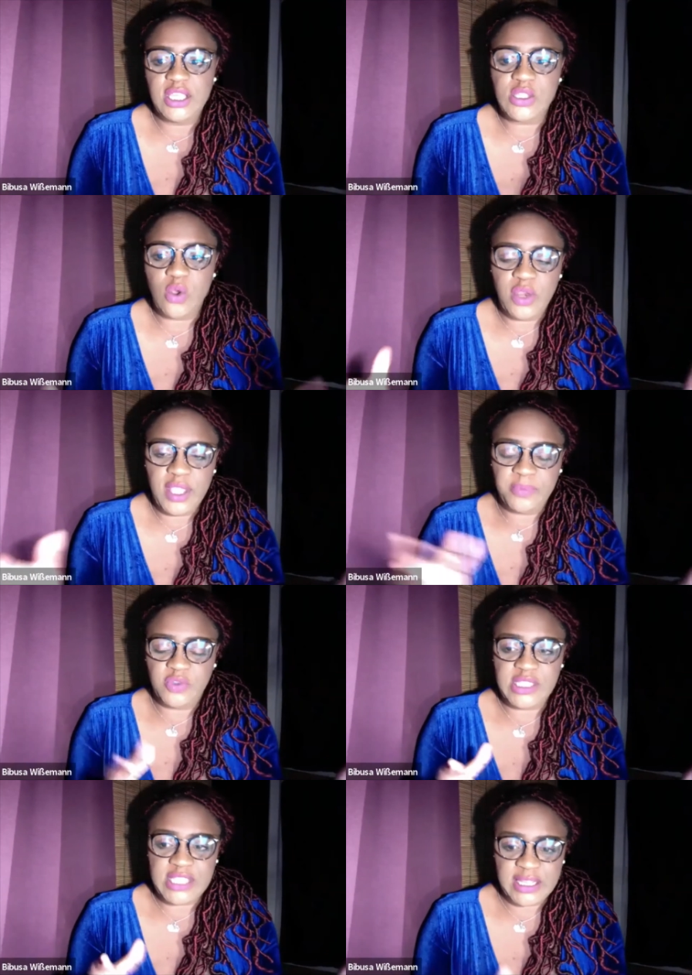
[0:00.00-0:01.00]
is only up to
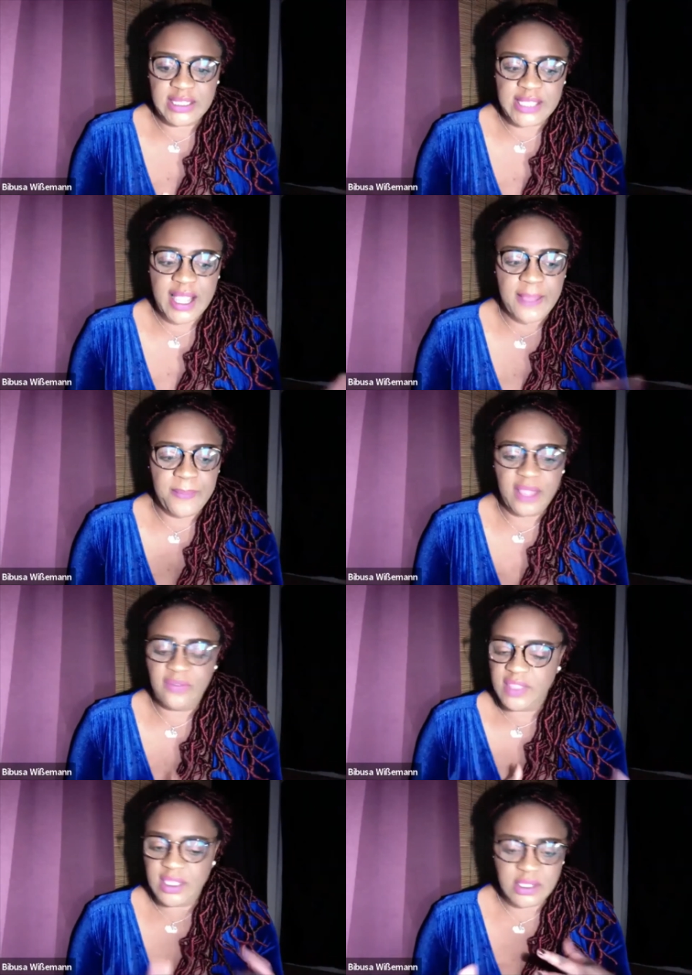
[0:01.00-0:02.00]
a certain time
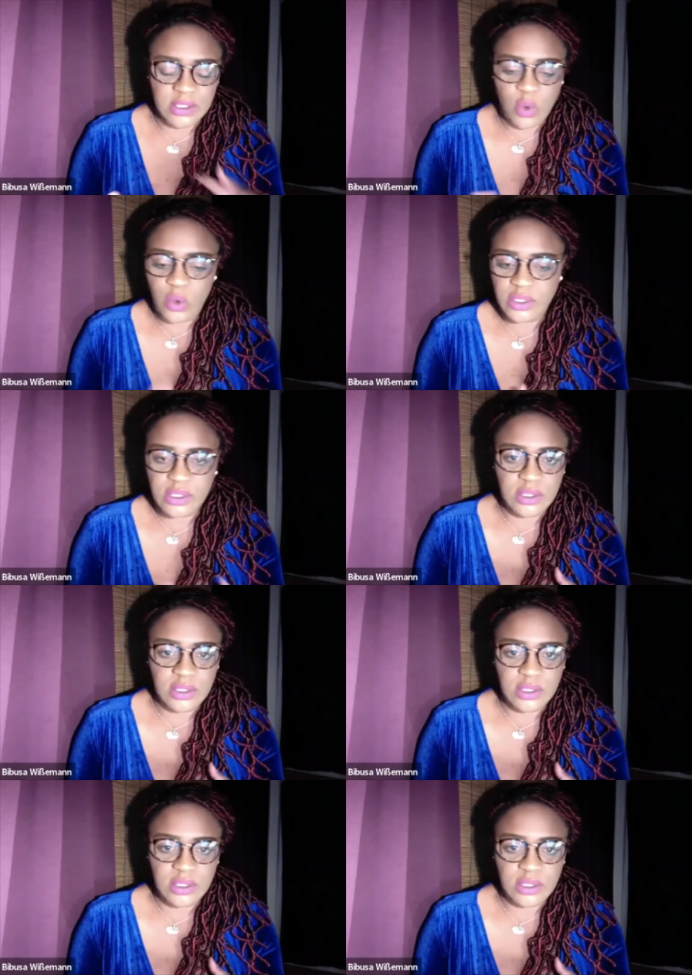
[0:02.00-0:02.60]
and things don't,